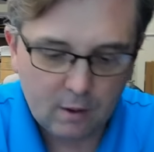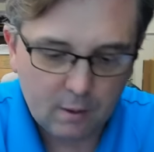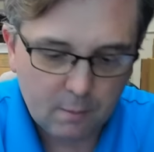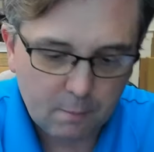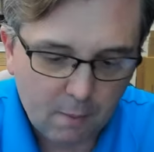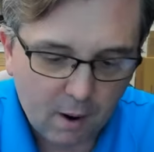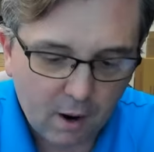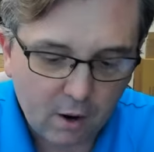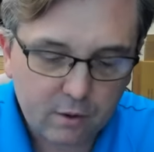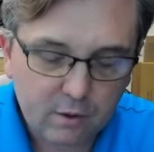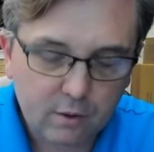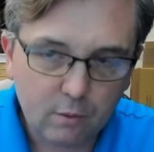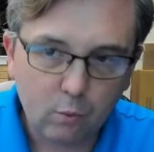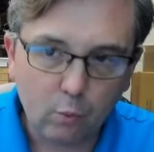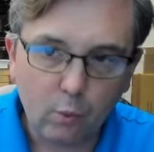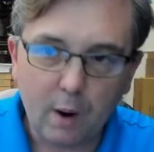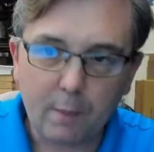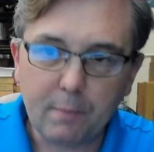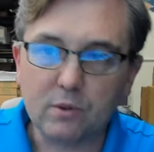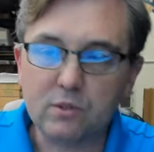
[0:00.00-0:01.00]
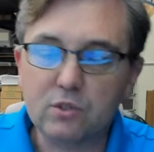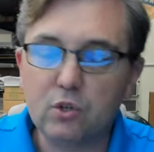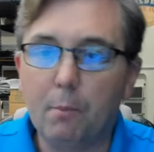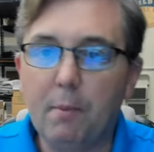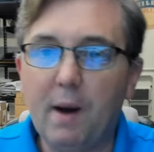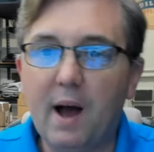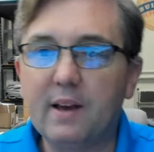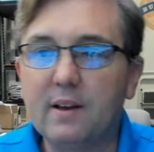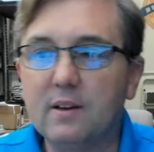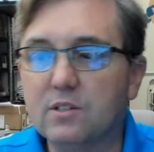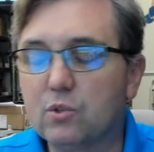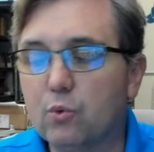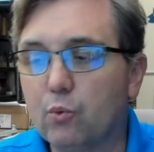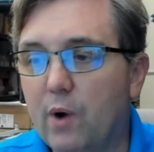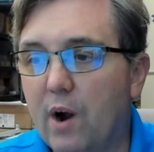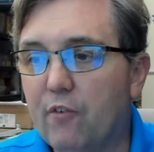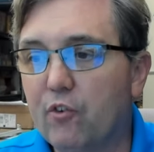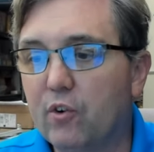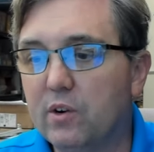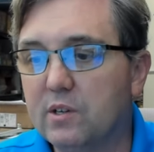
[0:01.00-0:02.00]
Marc Weber Tobias
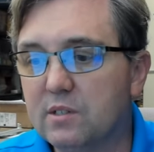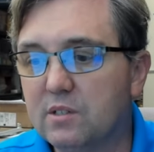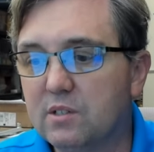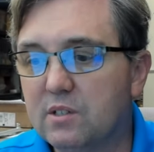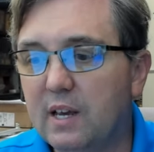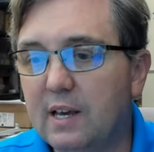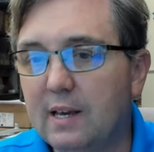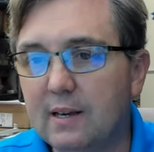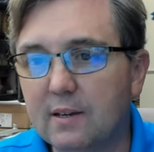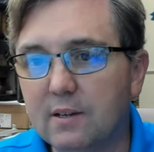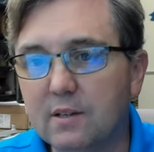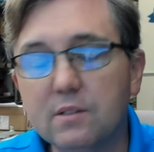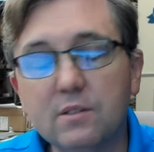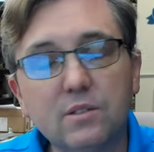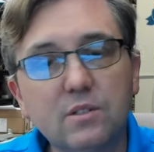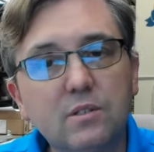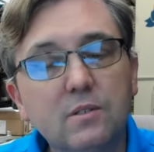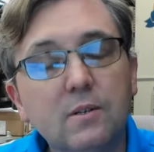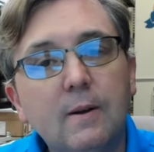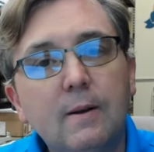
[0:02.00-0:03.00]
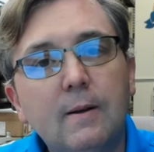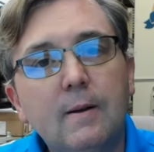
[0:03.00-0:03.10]
reference is